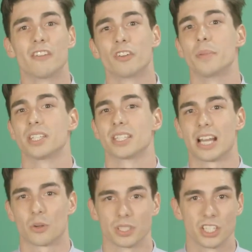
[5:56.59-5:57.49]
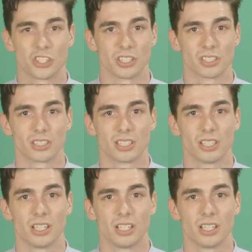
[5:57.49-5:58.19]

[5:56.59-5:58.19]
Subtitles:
for business acquisitions.